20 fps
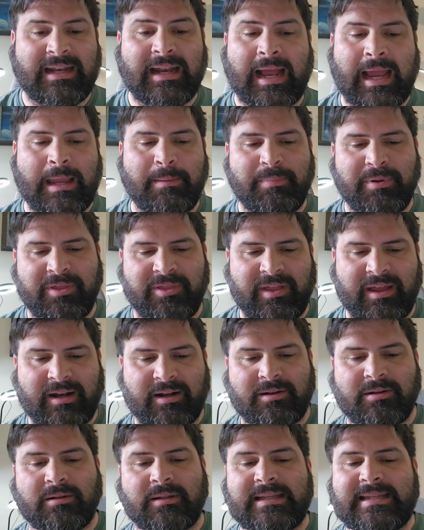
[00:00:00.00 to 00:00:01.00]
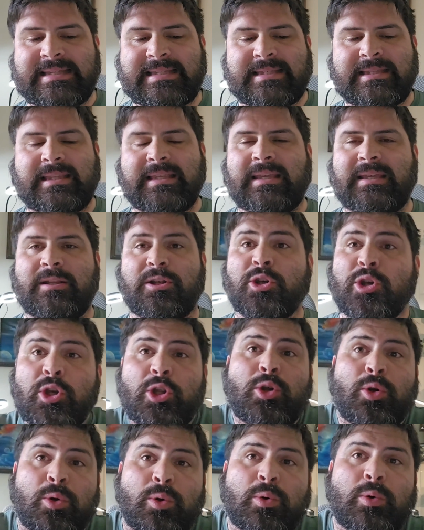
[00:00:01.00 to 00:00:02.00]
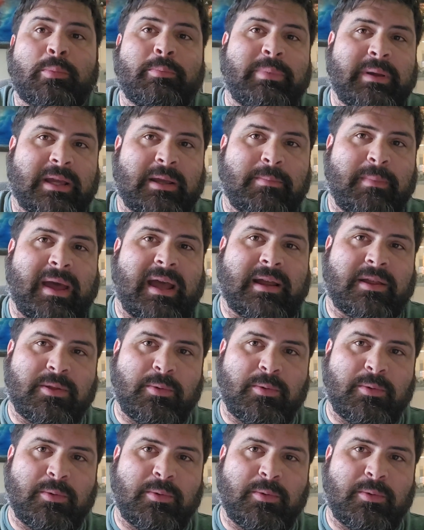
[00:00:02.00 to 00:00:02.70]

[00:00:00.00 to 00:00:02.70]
hypothetical is the new Big Mek,